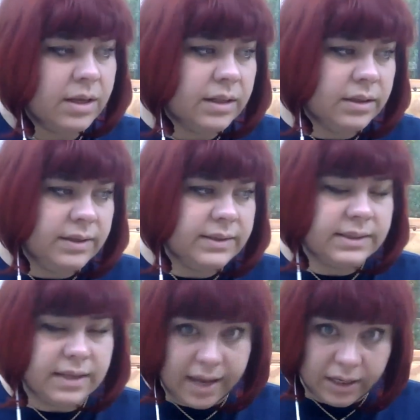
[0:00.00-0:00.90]

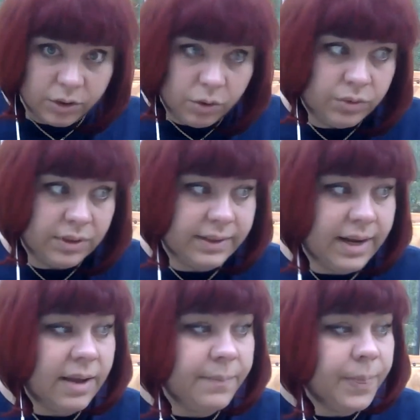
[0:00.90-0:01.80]
this 8th lunar
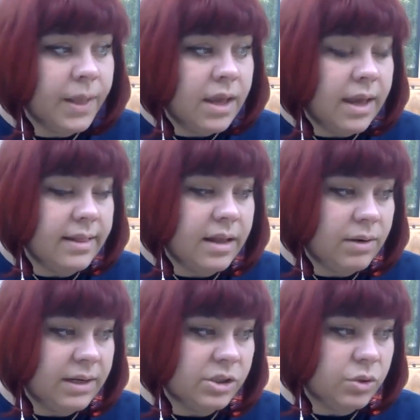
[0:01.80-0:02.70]
day. And now
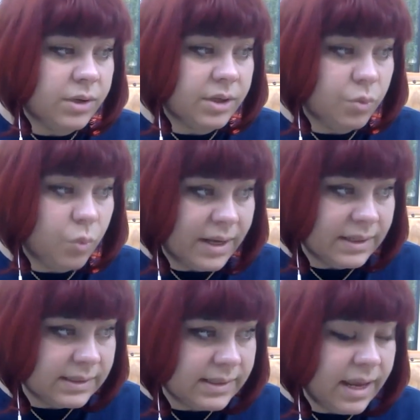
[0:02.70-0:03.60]
let's look at
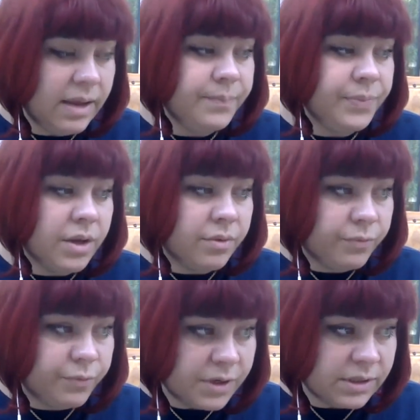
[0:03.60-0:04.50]
Wednesday,
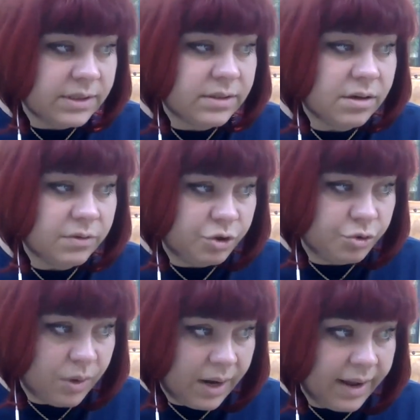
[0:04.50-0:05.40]
1st of
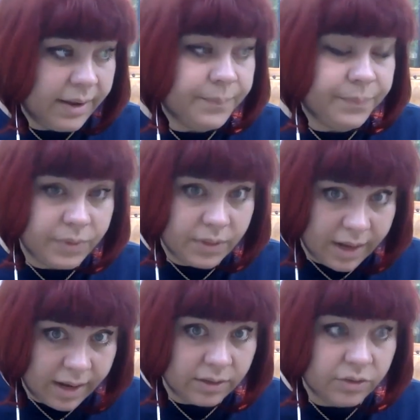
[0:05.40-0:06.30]
July,
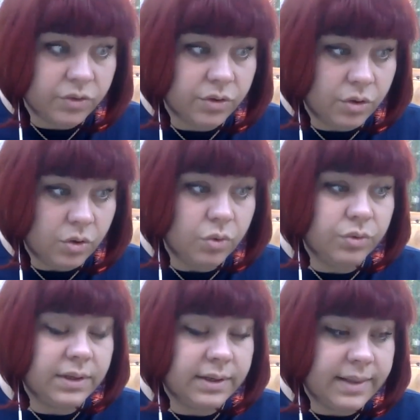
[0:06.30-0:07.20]
9th
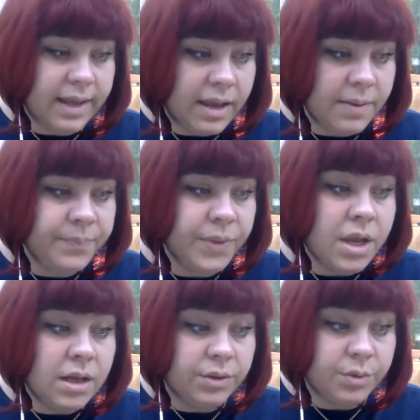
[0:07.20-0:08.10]
lunar day.
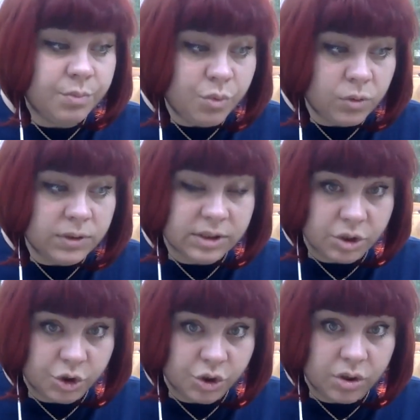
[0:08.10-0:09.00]
The moon is
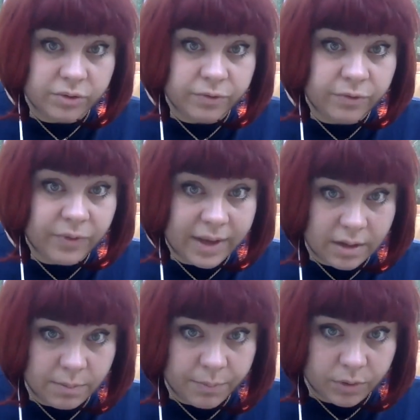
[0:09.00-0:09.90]
conjoined very
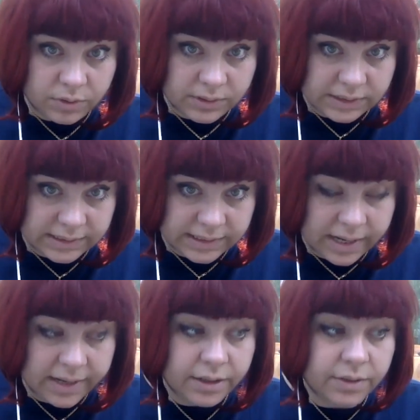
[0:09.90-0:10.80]
important
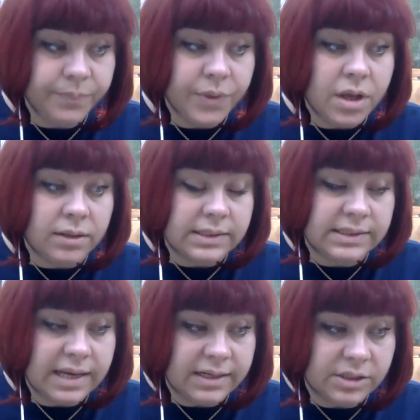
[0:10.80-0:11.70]
star. The
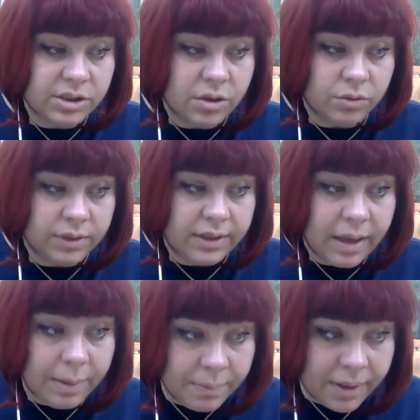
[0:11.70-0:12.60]
star is called
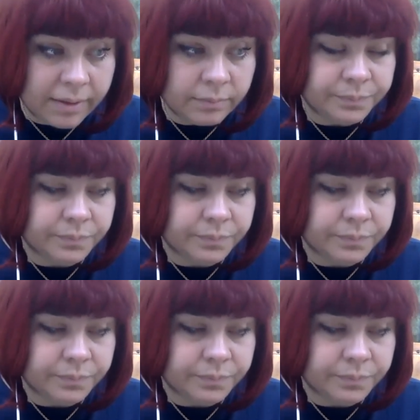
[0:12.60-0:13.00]
Gemma,